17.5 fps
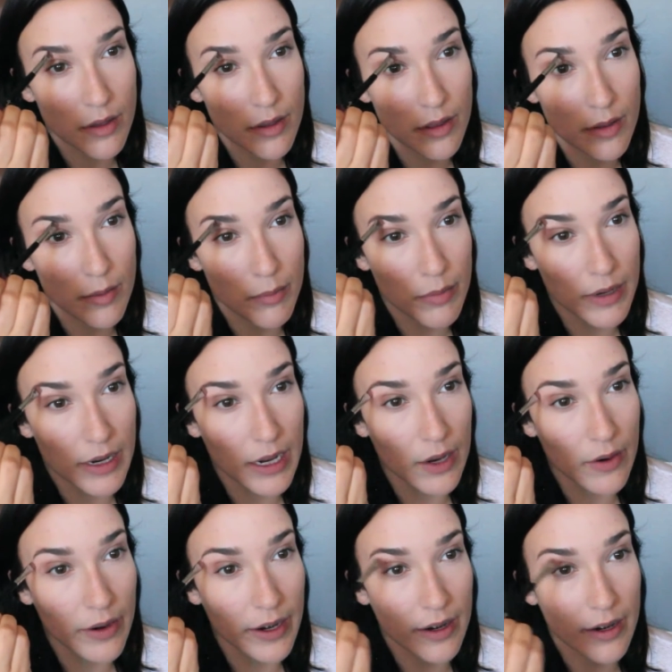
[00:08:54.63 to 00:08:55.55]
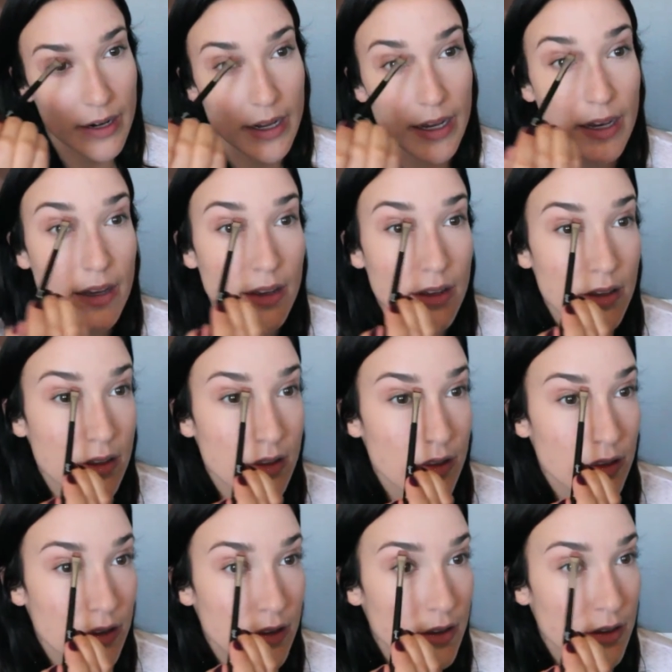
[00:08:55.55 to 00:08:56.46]
the brow area,
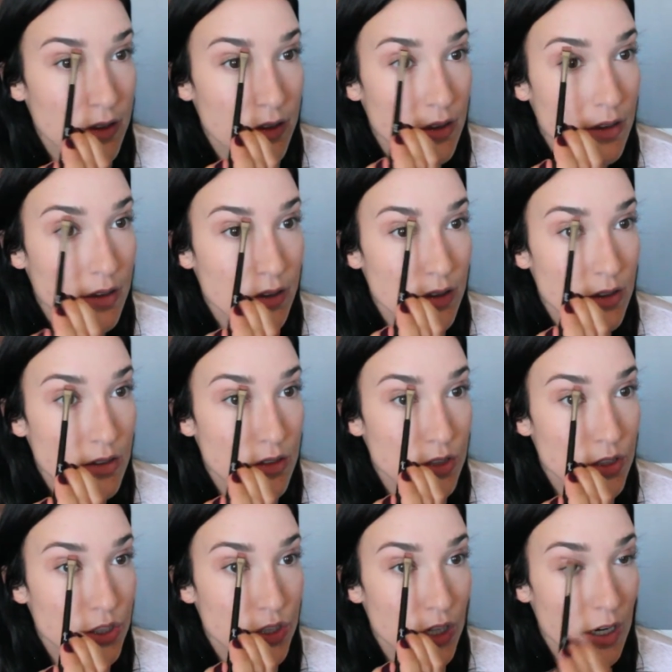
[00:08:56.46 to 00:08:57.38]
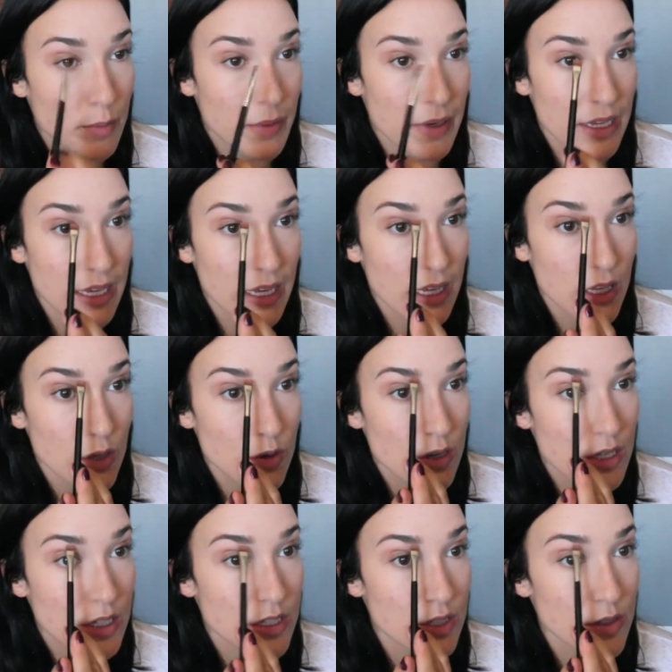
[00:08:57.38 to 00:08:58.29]
sharpening it. You
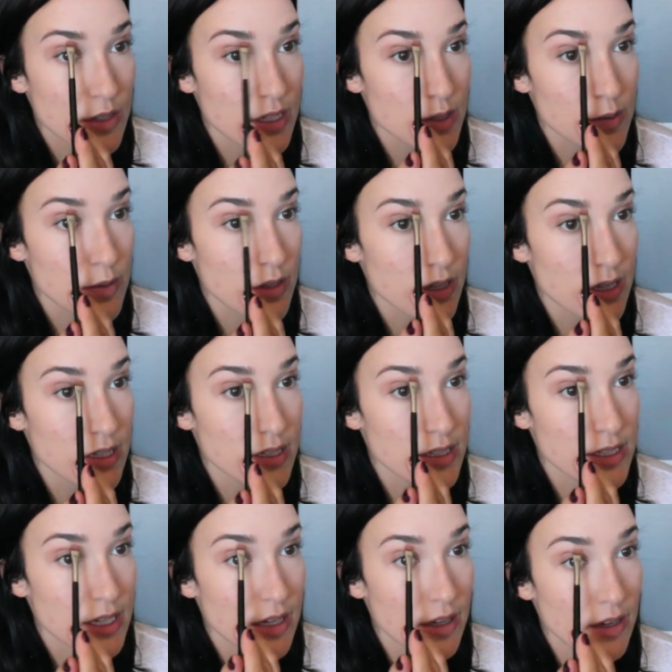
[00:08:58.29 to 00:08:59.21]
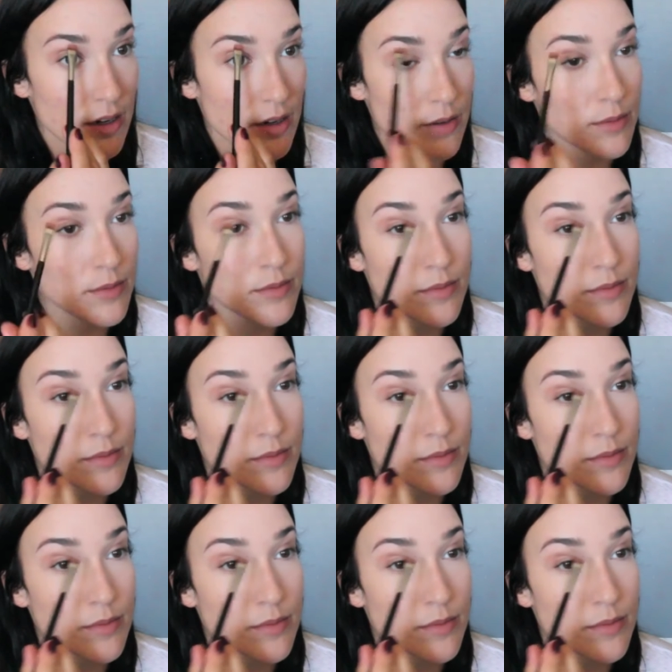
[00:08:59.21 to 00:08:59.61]
could do this with concealer,